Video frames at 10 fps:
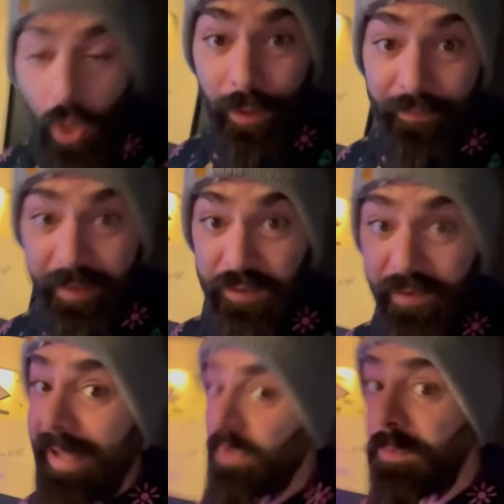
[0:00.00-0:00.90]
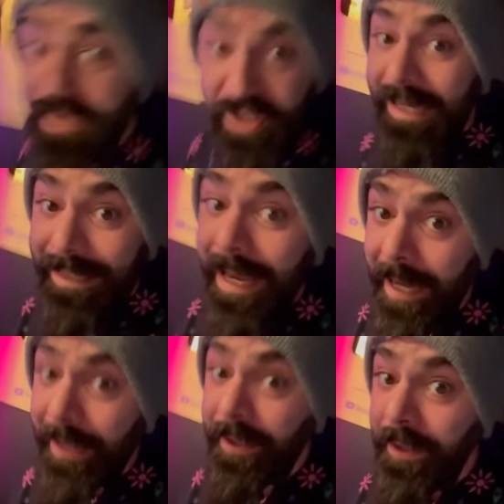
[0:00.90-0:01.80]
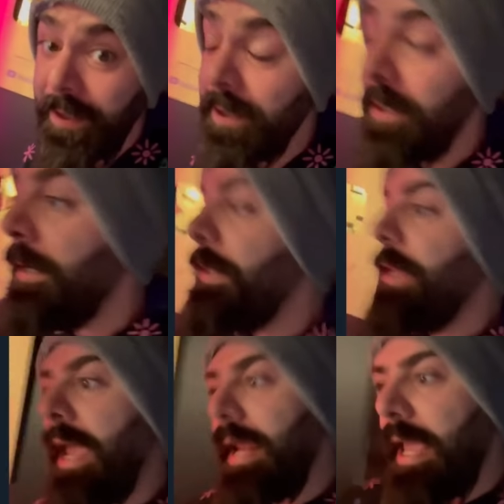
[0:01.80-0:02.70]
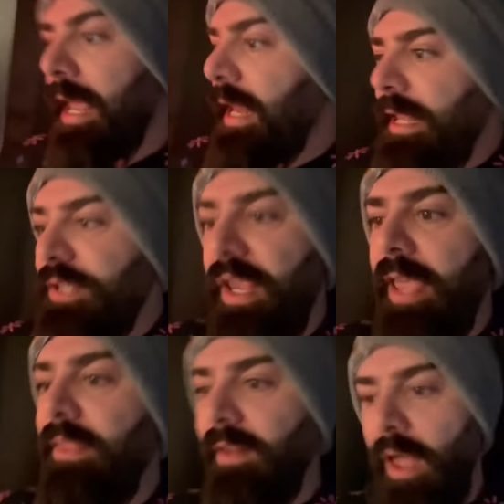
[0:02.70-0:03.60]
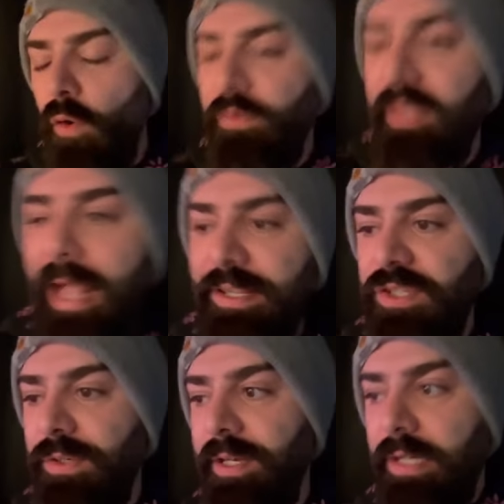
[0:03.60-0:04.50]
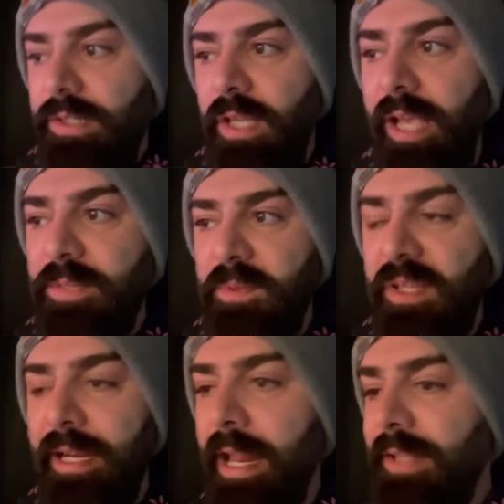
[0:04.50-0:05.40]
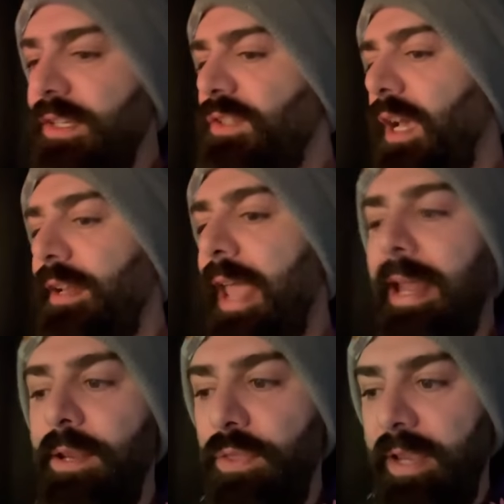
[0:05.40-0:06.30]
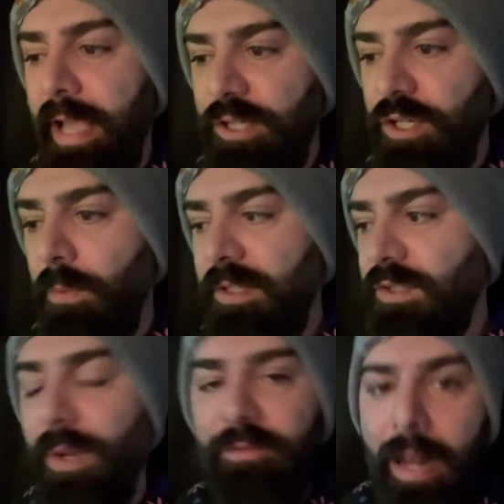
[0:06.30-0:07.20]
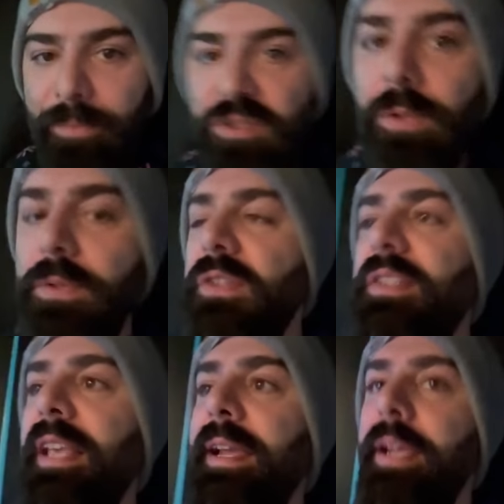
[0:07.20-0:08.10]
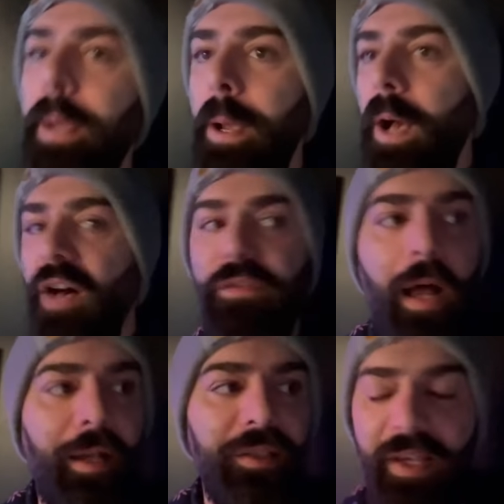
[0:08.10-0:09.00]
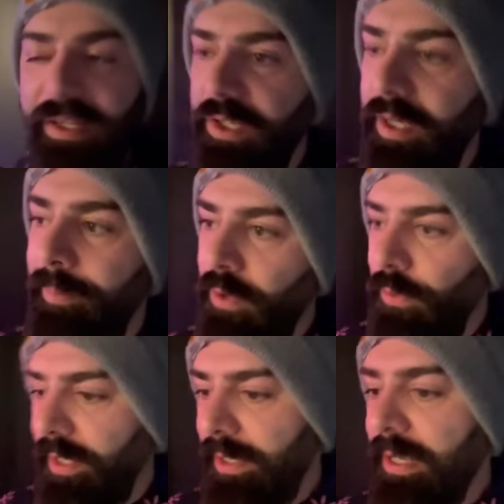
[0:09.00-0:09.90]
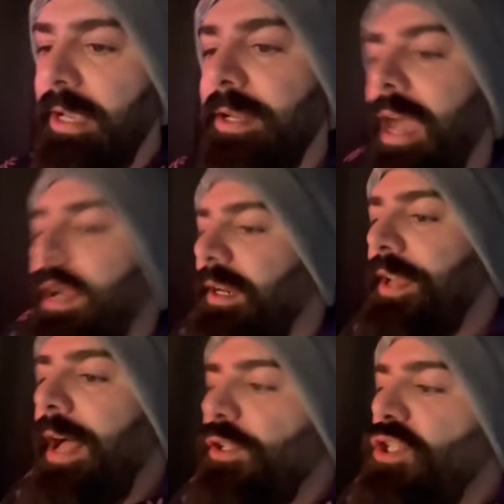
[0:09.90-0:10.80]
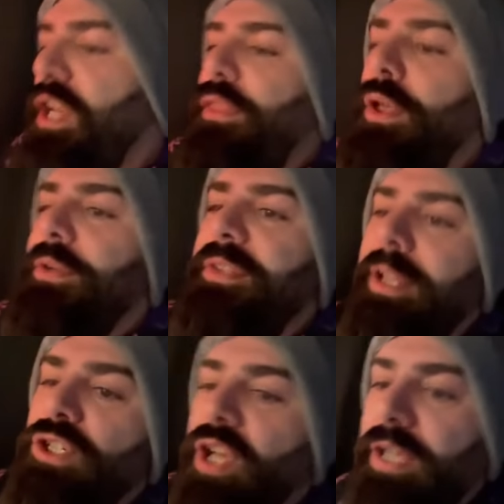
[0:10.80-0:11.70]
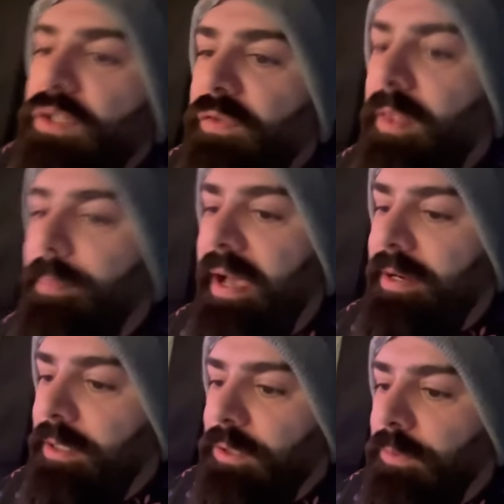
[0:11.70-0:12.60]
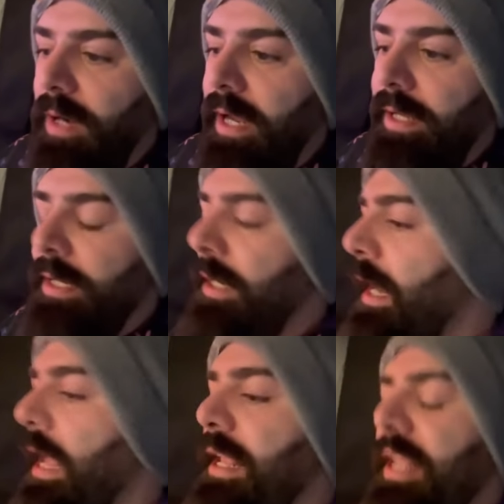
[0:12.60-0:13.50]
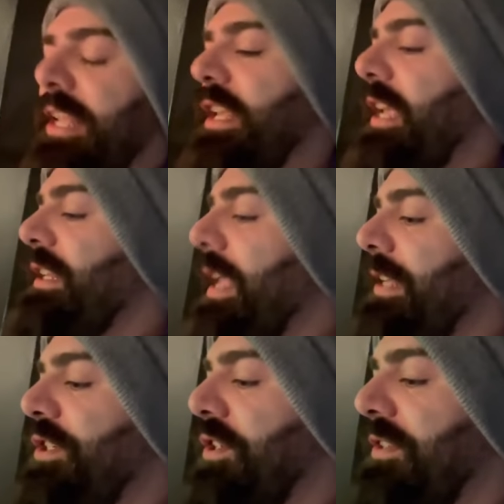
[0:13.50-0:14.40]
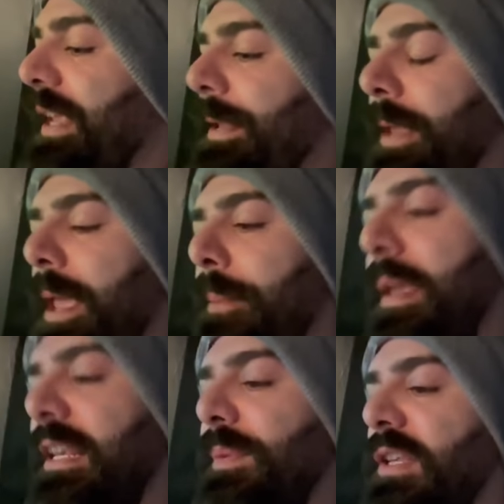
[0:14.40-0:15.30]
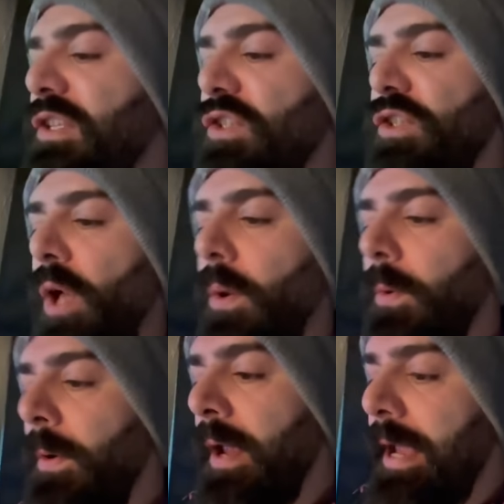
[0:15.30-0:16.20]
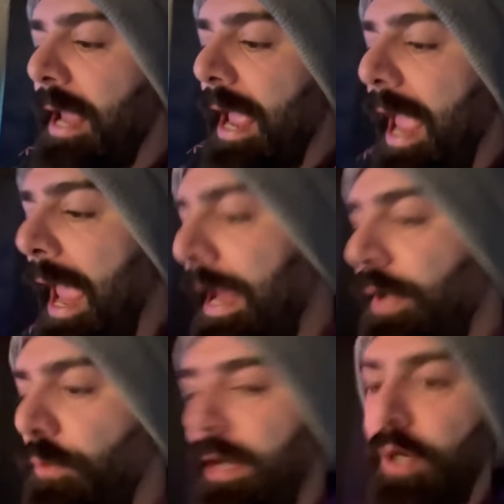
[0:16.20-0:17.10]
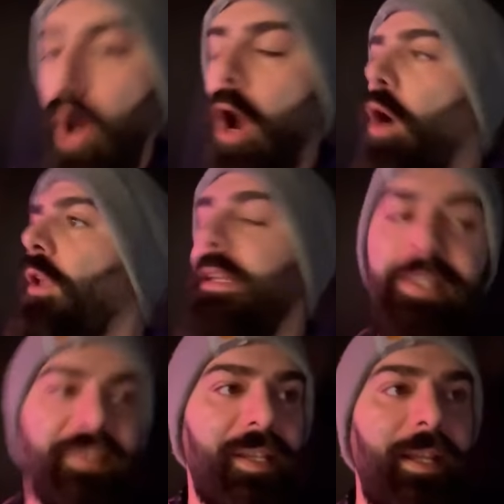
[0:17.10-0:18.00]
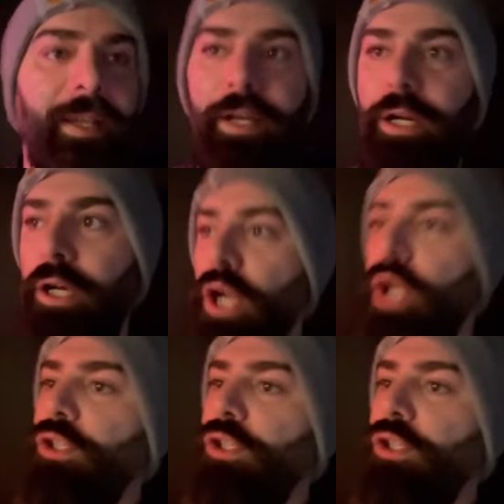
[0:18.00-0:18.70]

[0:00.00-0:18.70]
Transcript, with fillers: all of his fans, which he did and and and, and the over the last two years, Ice Poseidon hasn't done anything edgy whatsoever. I'm so sick of us as a community not acknowledging those that change for the better. Right? It it it, it just it, it makes me so angry. Karl is sitting here